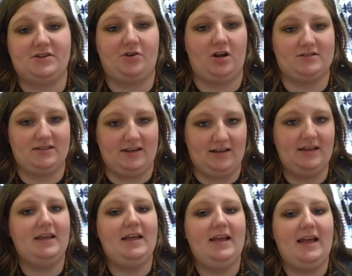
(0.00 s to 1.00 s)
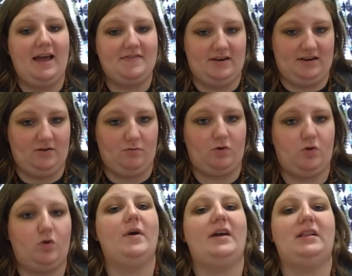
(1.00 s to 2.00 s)
it, and then
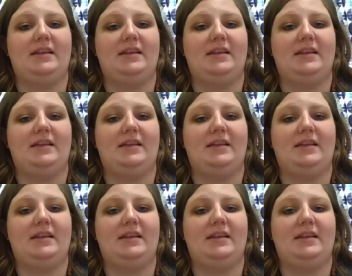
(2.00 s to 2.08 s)
quickly